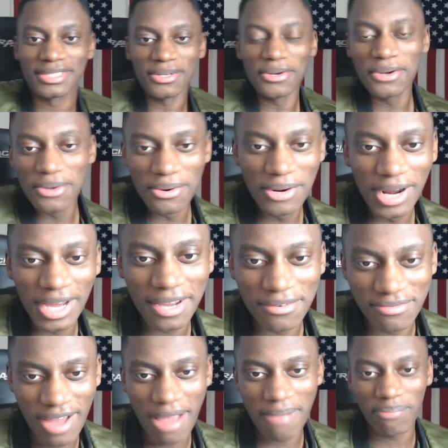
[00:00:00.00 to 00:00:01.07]
Ooh, look at
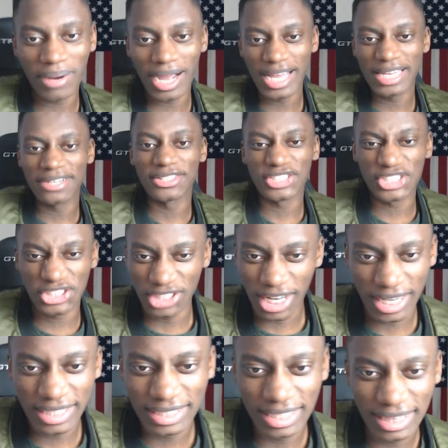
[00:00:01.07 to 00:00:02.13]
Vampire
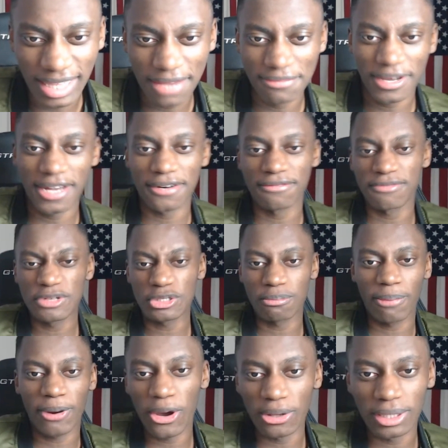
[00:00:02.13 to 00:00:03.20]
sucking the life out of
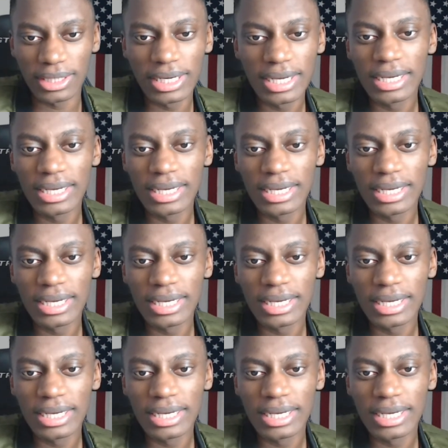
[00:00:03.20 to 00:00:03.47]
football.